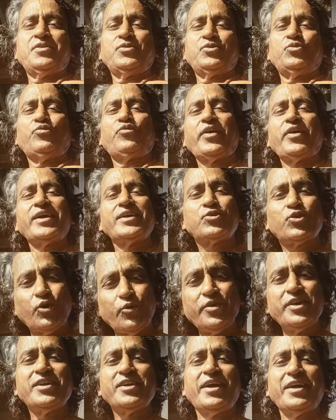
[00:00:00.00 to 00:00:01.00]
to fight
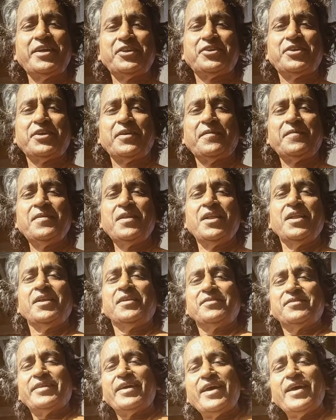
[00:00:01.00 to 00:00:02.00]
COVID-19.
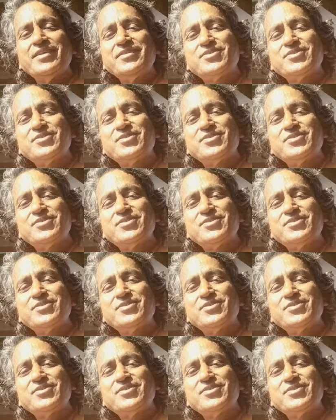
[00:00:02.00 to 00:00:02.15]
Then